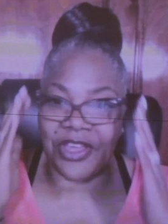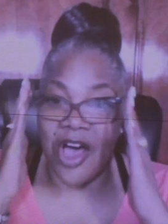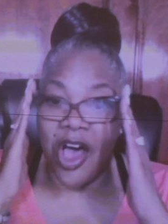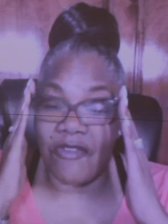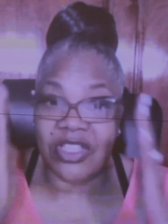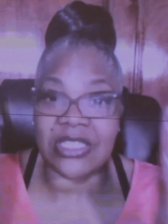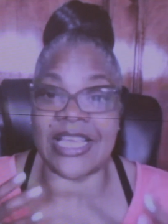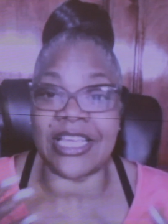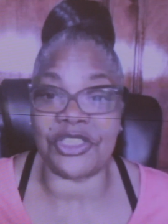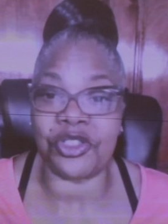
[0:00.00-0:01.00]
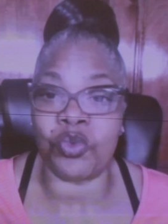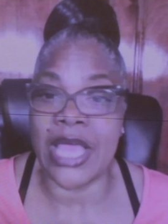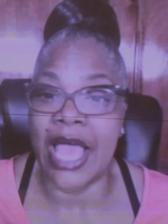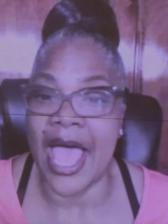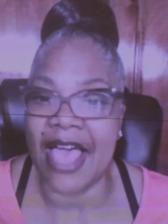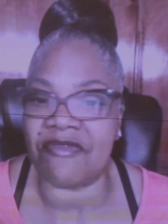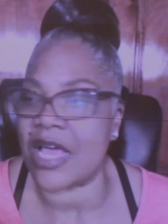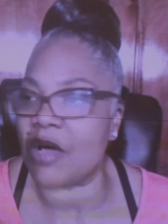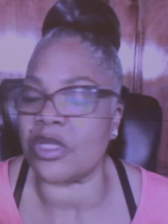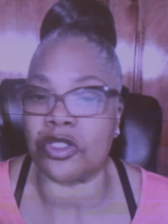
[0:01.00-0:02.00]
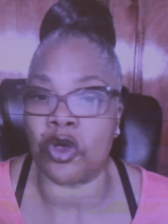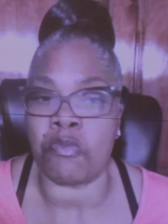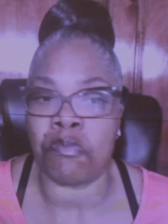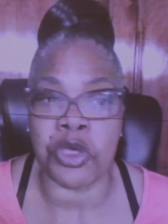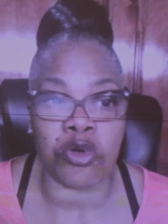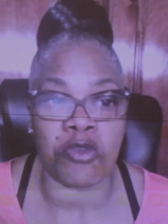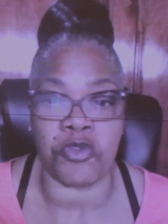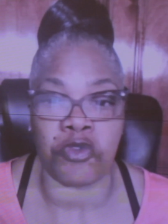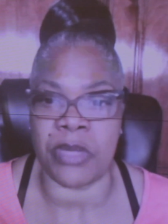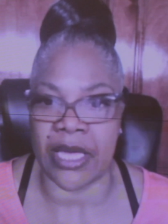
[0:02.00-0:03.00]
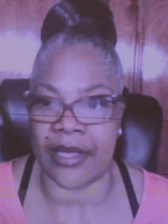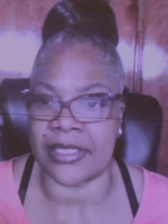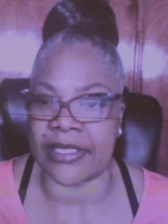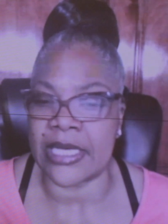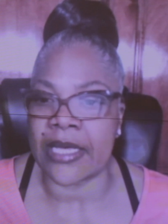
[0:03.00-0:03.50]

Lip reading: conversations we have now are so beautiful because